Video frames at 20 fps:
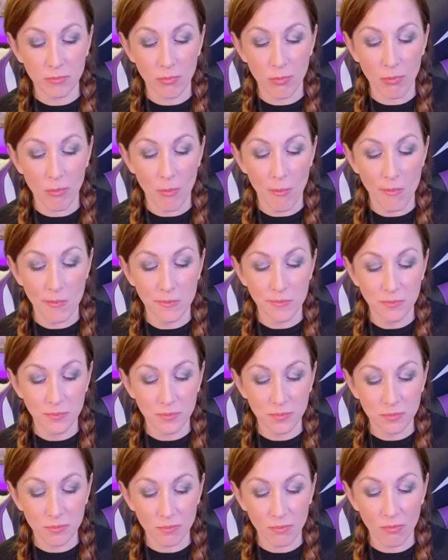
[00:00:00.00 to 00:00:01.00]

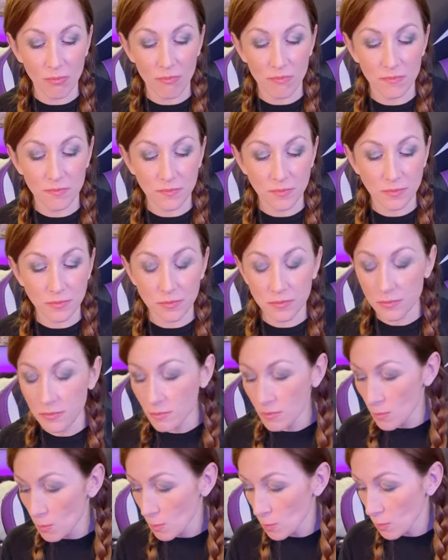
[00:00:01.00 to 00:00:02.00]

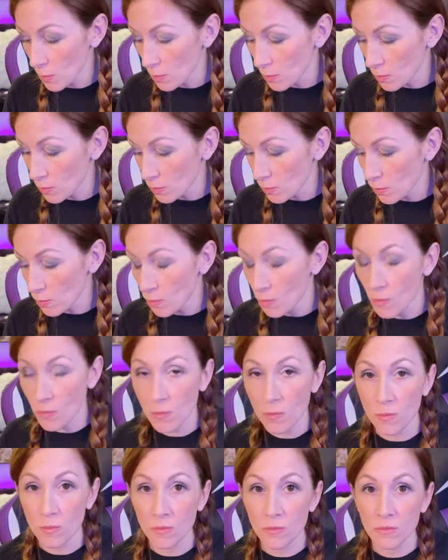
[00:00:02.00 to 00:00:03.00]

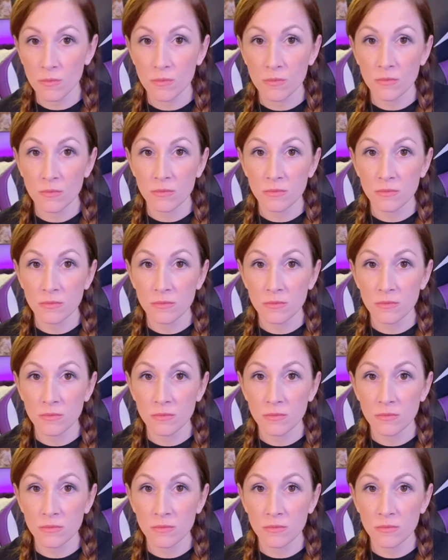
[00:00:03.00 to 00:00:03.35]
(no one is talking)